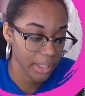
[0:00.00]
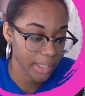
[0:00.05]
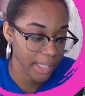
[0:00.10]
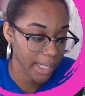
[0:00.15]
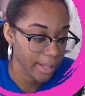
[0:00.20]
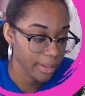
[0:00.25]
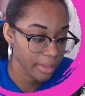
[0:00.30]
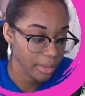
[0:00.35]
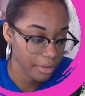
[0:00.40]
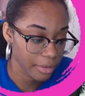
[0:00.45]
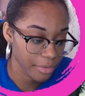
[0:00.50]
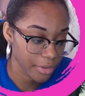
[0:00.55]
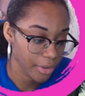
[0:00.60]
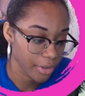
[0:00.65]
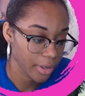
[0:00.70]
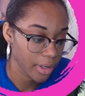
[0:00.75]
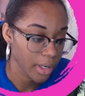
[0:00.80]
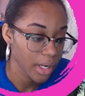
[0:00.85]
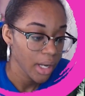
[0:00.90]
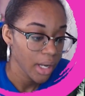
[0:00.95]
I love
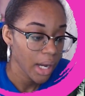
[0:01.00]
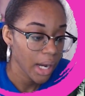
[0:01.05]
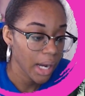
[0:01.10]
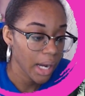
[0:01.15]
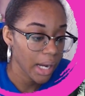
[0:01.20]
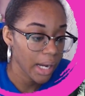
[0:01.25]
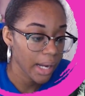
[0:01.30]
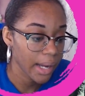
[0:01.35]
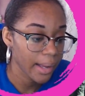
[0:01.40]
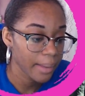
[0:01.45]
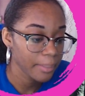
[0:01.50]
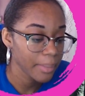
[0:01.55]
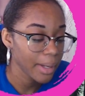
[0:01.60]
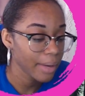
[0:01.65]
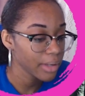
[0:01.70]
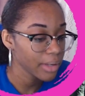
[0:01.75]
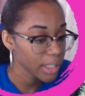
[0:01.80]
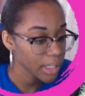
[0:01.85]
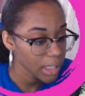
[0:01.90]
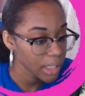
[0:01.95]
her.
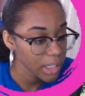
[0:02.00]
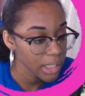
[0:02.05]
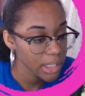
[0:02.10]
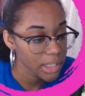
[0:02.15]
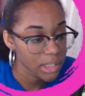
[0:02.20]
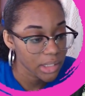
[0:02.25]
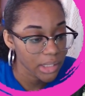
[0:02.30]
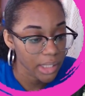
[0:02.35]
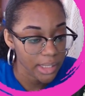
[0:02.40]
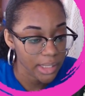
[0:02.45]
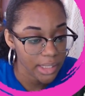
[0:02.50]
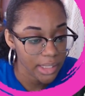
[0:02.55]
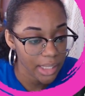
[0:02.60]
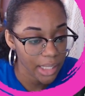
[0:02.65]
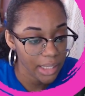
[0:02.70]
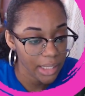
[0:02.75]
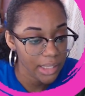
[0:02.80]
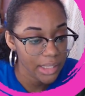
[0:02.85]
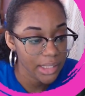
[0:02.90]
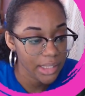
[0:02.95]
Erica is a
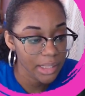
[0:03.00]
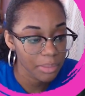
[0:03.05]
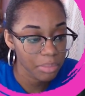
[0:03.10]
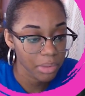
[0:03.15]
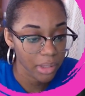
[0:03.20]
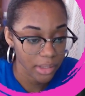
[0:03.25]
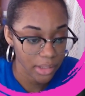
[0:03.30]
solid C+.